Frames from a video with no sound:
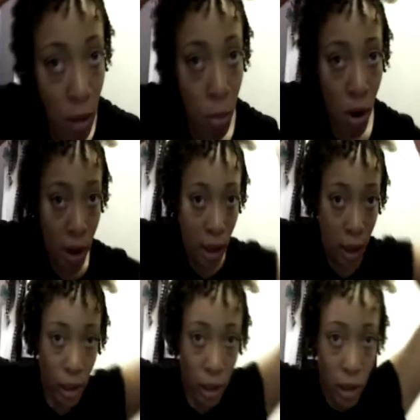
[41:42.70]
of
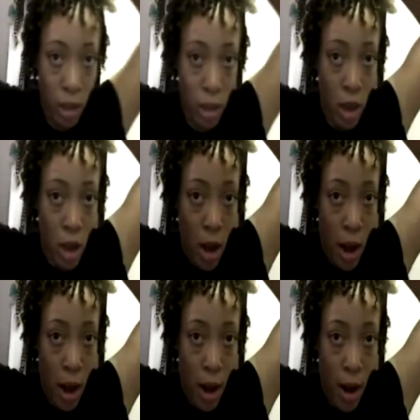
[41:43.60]
parting
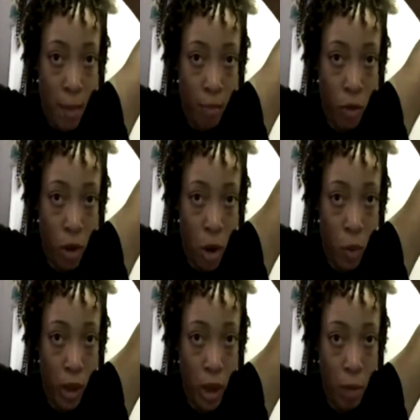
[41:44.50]

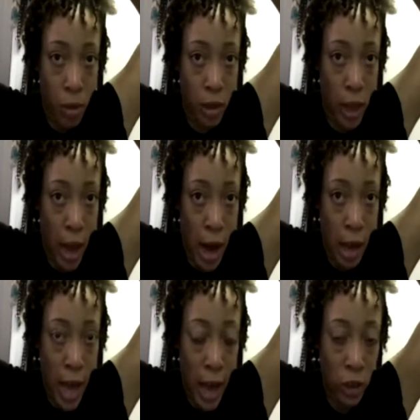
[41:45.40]
going up and
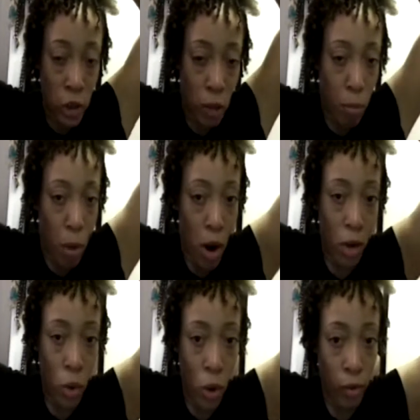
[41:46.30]
down, I actually
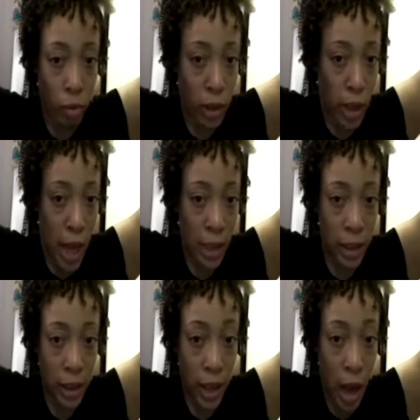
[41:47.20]
part going from side
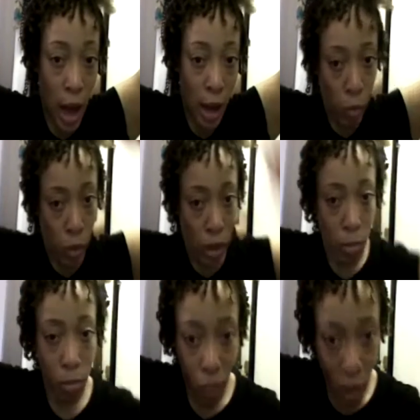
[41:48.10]
to side when
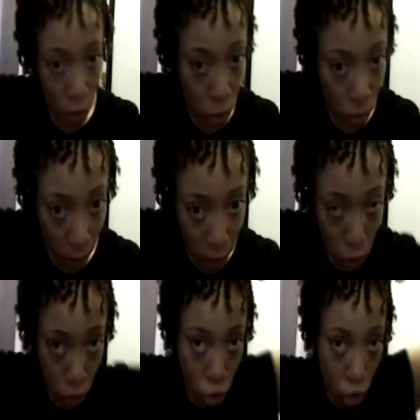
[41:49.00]
I'm ready to do my
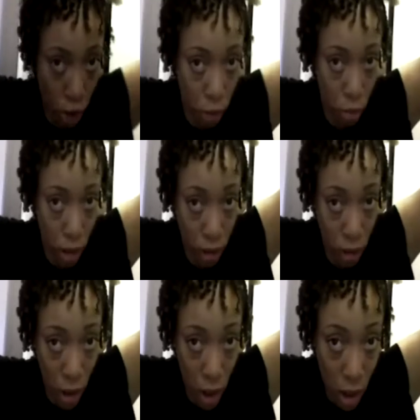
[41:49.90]
2-strand
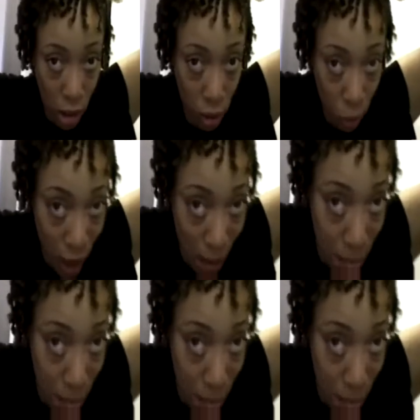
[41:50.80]
twist. So what I